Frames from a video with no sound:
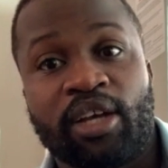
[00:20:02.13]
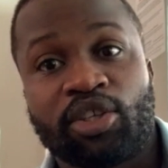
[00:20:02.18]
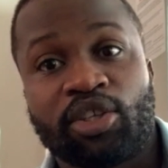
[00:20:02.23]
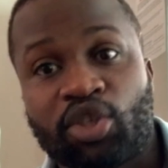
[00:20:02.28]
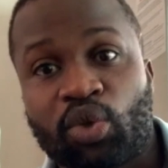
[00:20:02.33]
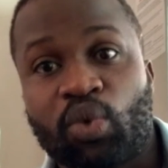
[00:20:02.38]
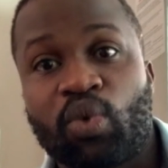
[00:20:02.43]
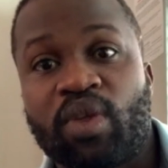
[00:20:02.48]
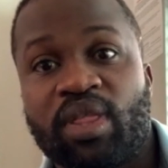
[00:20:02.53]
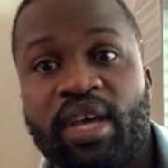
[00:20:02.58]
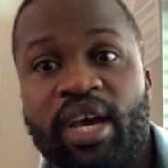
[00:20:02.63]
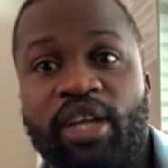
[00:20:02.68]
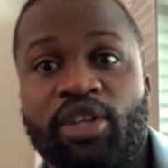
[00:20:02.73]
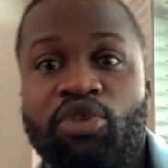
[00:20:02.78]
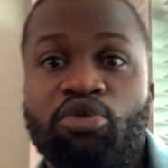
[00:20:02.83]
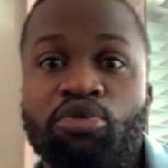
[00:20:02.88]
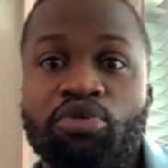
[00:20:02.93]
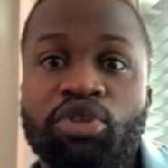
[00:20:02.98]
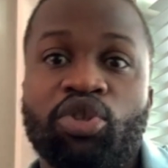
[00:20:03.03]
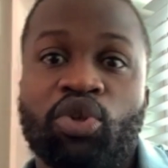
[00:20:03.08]
so
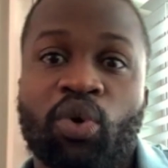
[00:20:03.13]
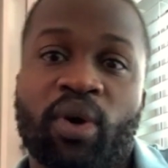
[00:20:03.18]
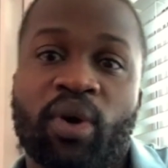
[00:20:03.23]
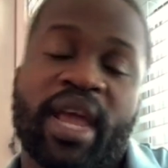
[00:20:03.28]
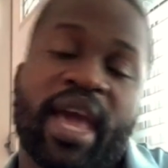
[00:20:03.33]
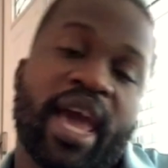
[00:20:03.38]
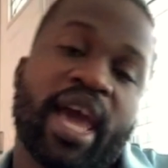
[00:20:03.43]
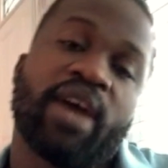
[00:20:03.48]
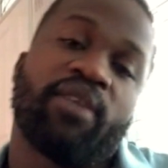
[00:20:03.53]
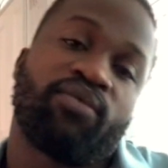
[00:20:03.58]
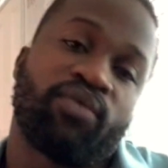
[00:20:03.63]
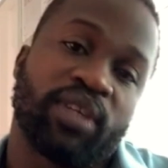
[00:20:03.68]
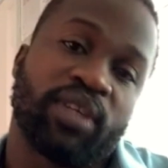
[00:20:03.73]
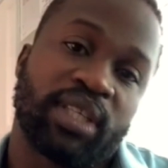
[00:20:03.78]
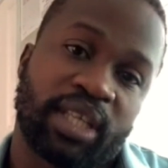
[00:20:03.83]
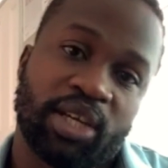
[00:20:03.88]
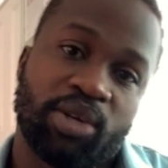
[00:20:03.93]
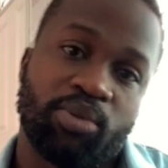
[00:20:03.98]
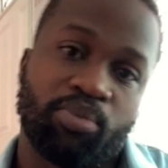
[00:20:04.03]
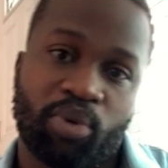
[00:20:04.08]
that you don't have the
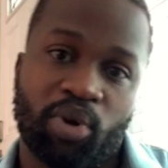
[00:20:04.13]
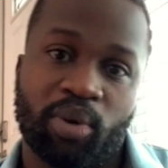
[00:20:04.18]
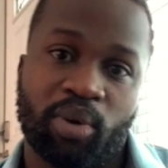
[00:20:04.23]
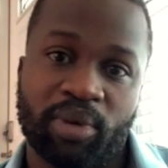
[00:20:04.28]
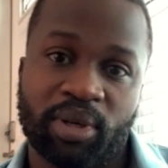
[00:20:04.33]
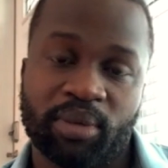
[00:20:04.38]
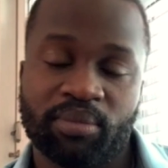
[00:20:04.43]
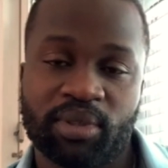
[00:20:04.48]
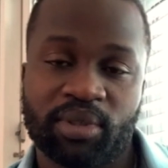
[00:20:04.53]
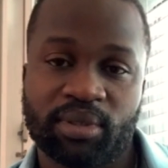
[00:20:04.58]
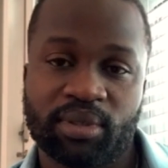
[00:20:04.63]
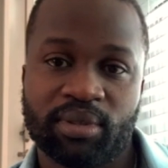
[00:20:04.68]
skin problems.